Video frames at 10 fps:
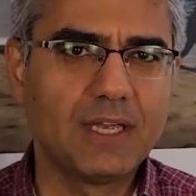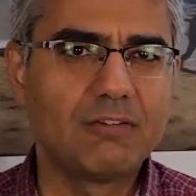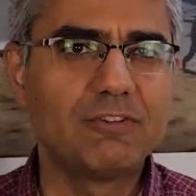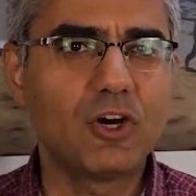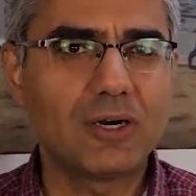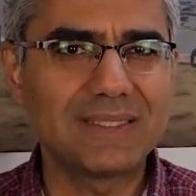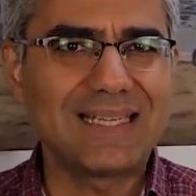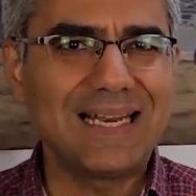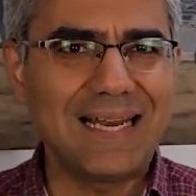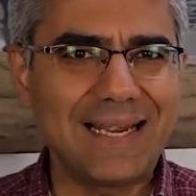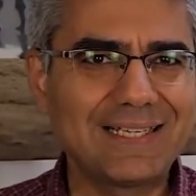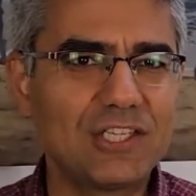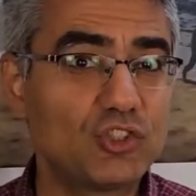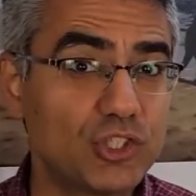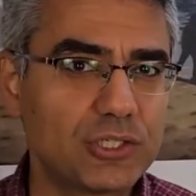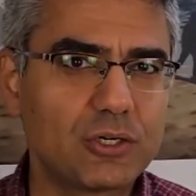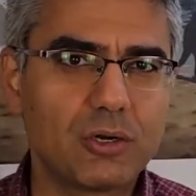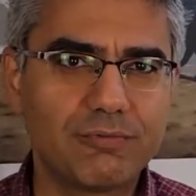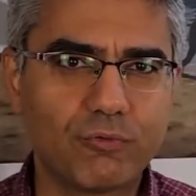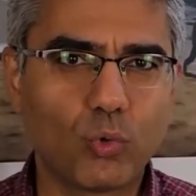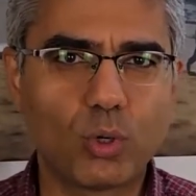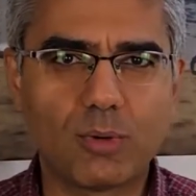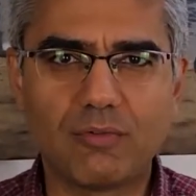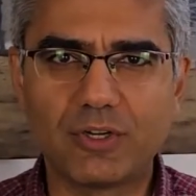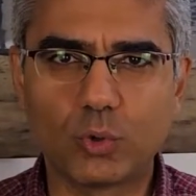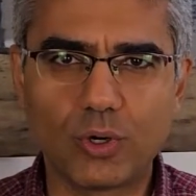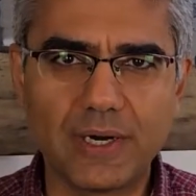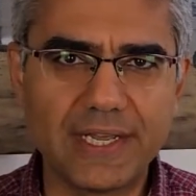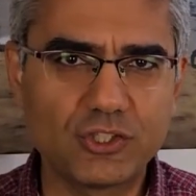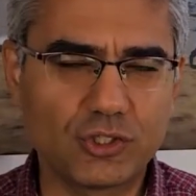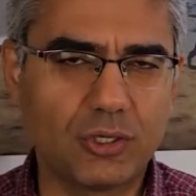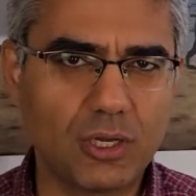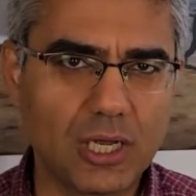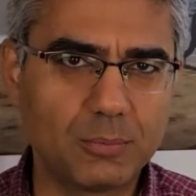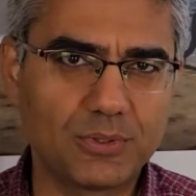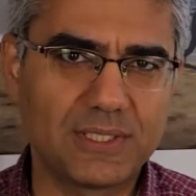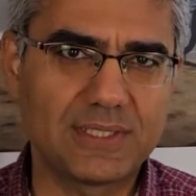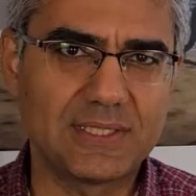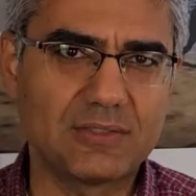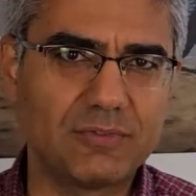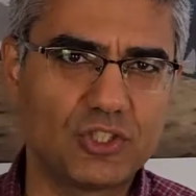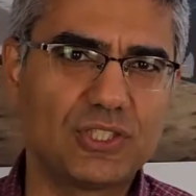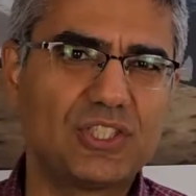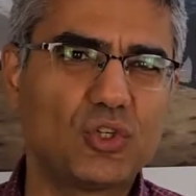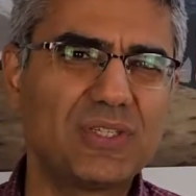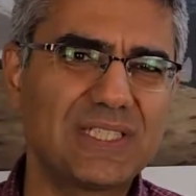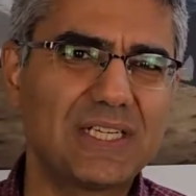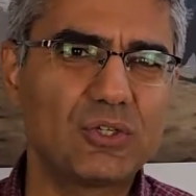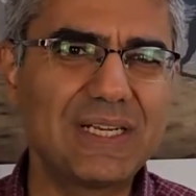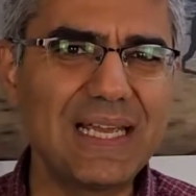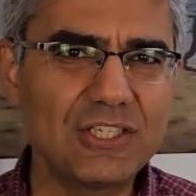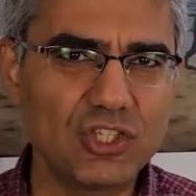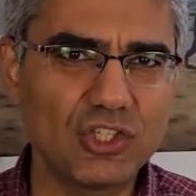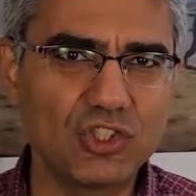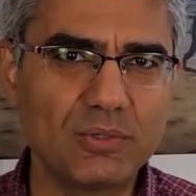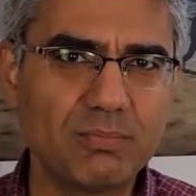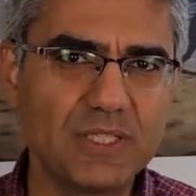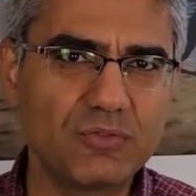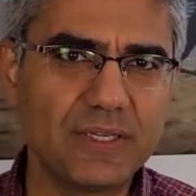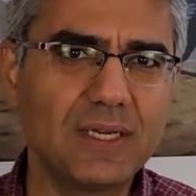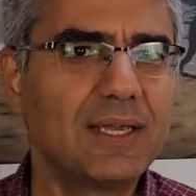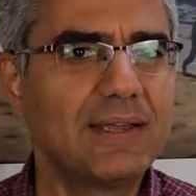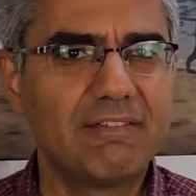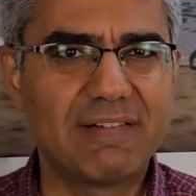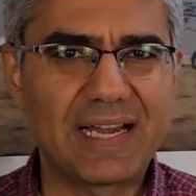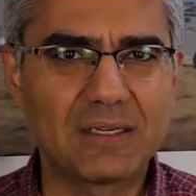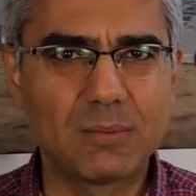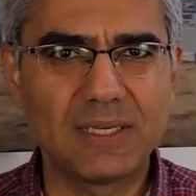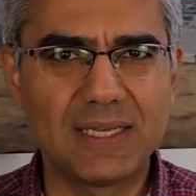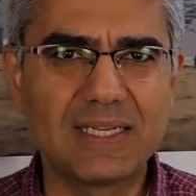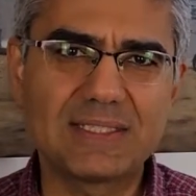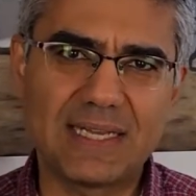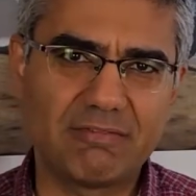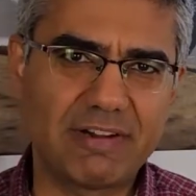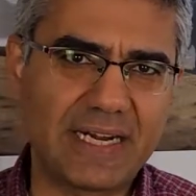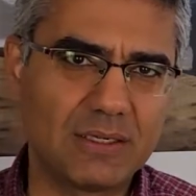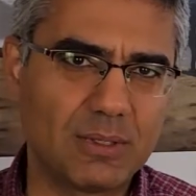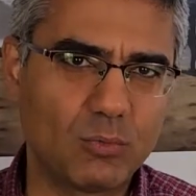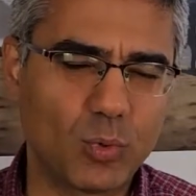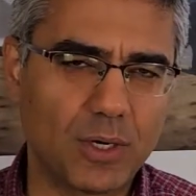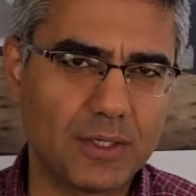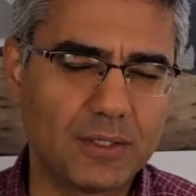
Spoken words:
We already learned the general form of a correlational hypothesis, which is there is a relationship between variable x and variable y.